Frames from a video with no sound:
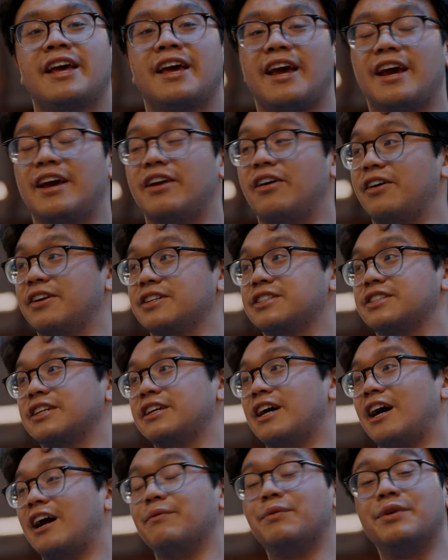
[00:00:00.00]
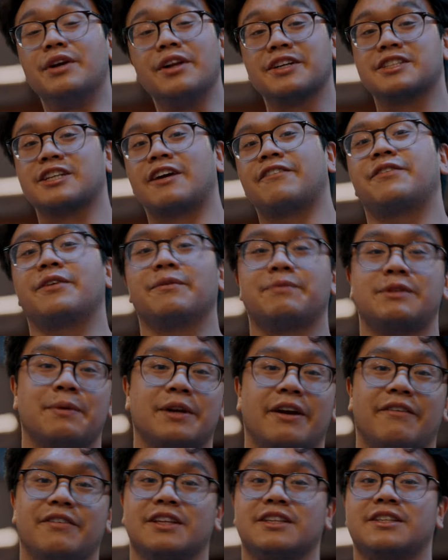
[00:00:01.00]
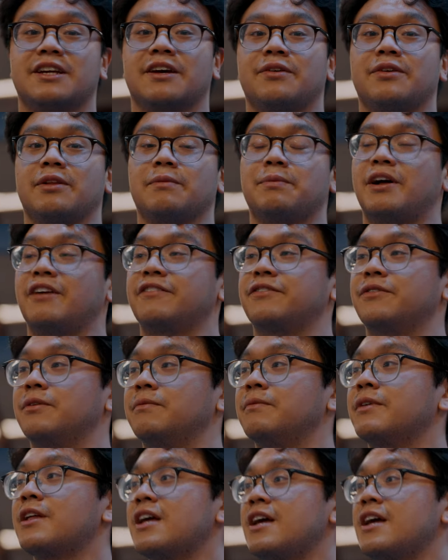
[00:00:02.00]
And honestly, I'm really excited for, to put everything together on the platform.